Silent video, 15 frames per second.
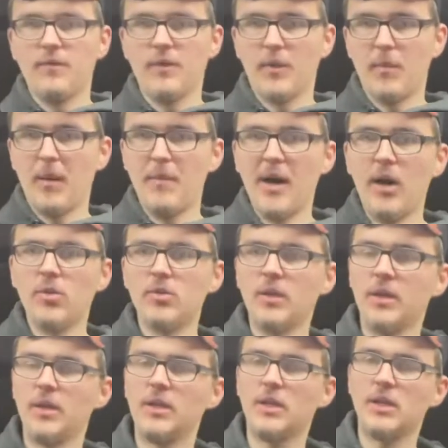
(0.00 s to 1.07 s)
for my belt
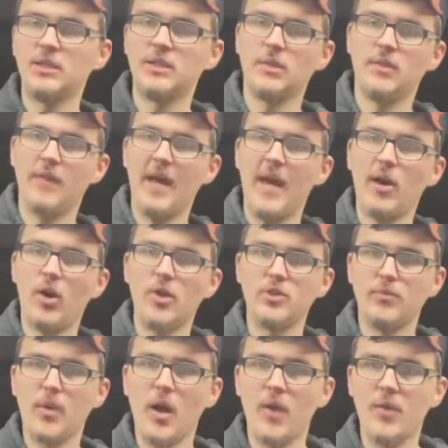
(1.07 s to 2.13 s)
because that
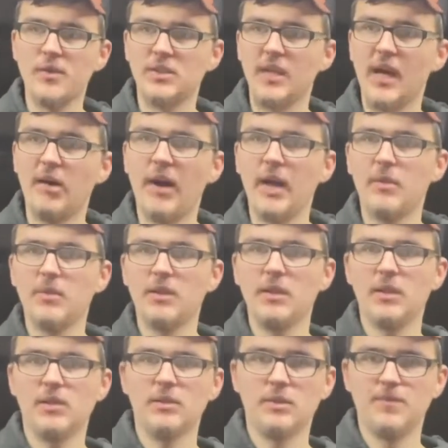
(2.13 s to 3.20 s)
also bothers the hell out of me
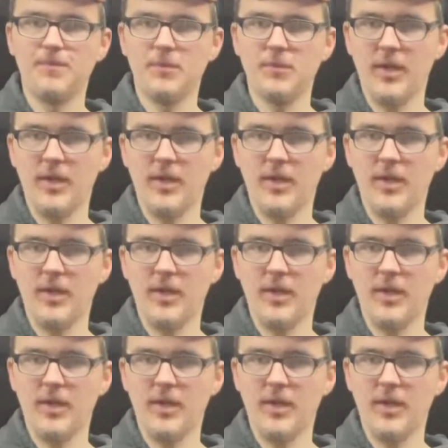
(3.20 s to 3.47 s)
because